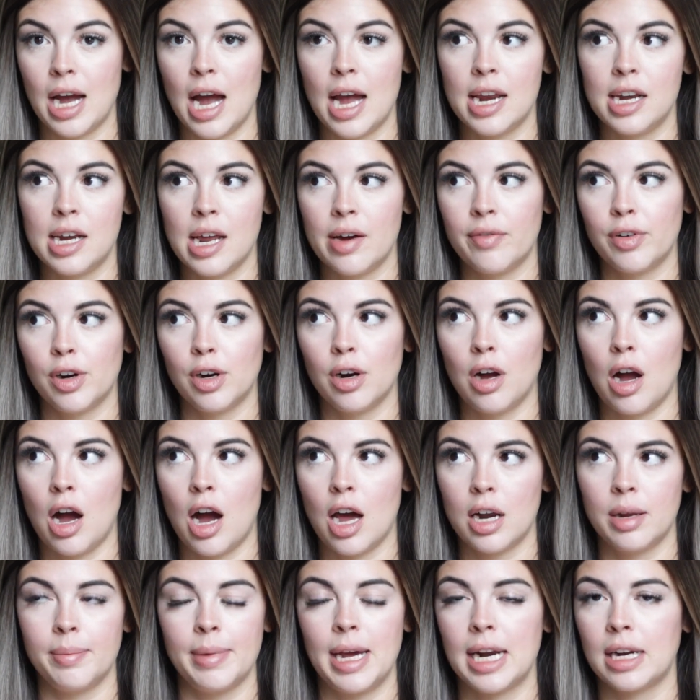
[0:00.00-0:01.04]
I never
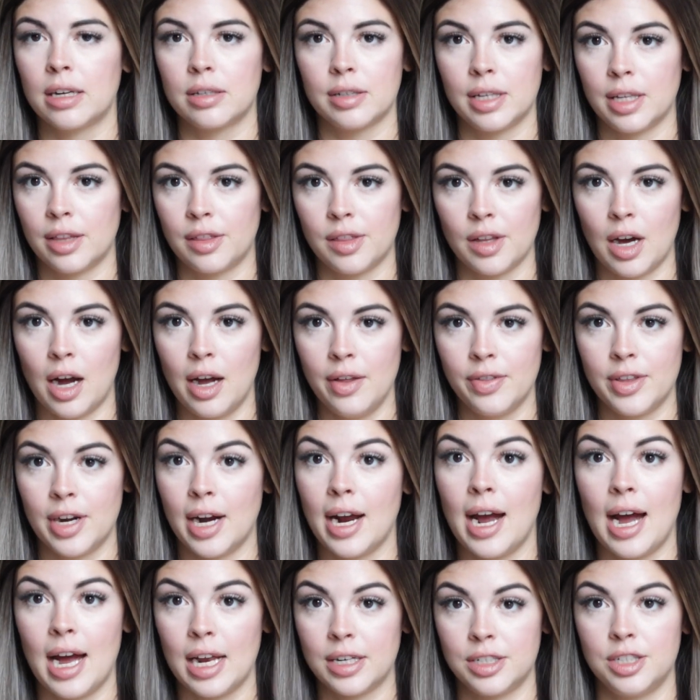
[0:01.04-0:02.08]
automatically thought that it
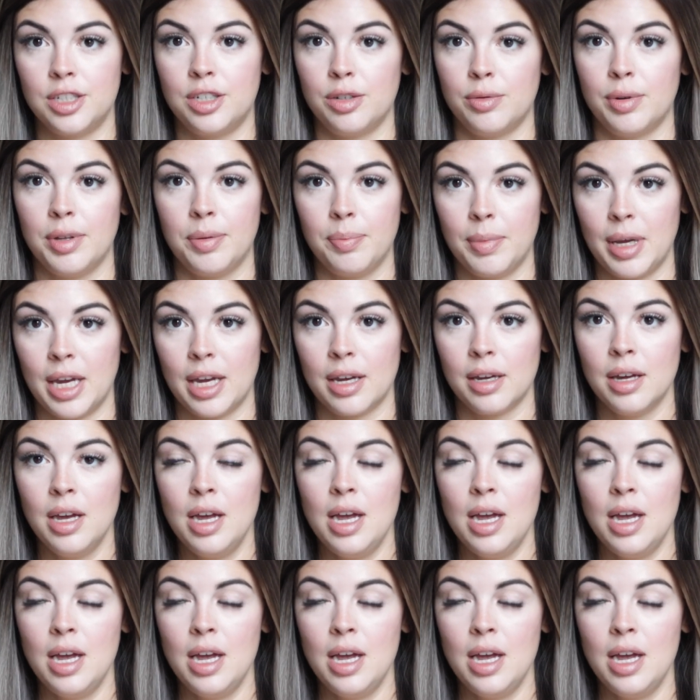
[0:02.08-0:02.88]
had to do with me.